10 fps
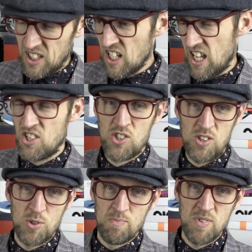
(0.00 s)
it's
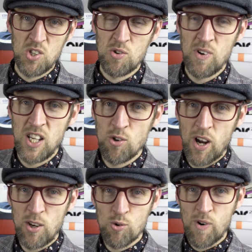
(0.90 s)
just a really
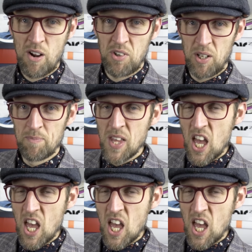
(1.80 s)
great all-rounder.